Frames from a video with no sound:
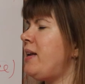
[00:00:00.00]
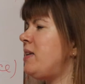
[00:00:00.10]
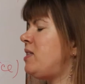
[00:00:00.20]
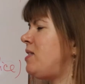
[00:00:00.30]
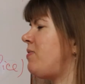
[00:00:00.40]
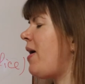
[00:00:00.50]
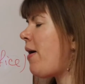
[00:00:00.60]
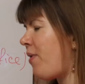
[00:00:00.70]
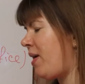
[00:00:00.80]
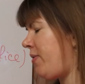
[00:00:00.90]
is
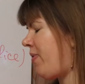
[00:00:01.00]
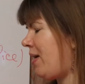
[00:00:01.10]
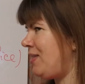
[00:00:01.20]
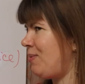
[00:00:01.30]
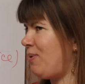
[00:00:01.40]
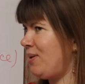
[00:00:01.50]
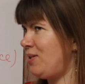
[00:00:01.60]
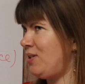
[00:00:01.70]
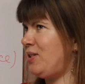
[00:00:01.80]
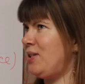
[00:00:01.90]
very
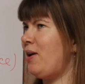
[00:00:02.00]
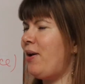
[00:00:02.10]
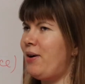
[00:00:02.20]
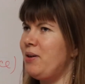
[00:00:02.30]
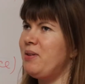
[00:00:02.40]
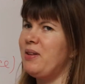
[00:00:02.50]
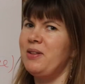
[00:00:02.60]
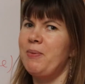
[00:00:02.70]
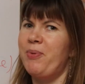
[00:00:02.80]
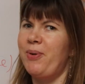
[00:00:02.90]
advisable to learn
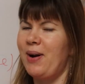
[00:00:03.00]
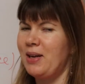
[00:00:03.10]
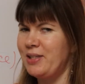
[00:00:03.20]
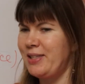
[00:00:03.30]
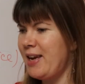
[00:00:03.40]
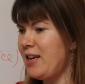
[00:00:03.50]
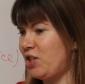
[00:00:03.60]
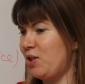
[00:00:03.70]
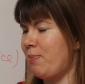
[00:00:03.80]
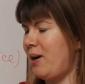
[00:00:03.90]
the
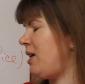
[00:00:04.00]
pronunciation by